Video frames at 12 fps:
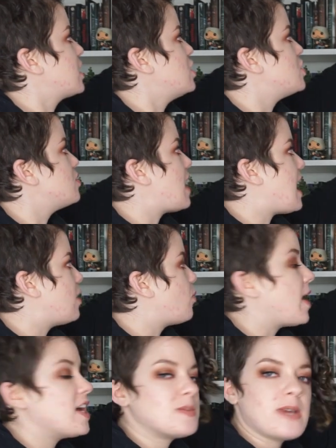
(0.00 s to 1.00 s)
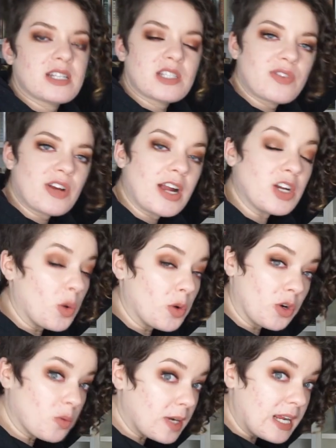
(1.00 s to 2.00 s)
gonna do that. Wise Man's Fear I don't
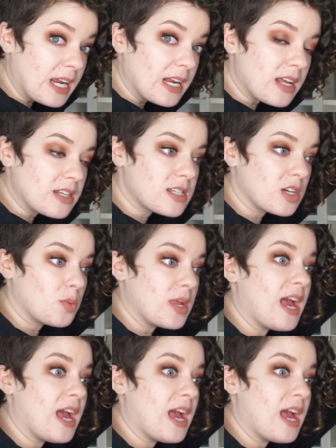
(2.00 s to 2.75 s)
wanna read until we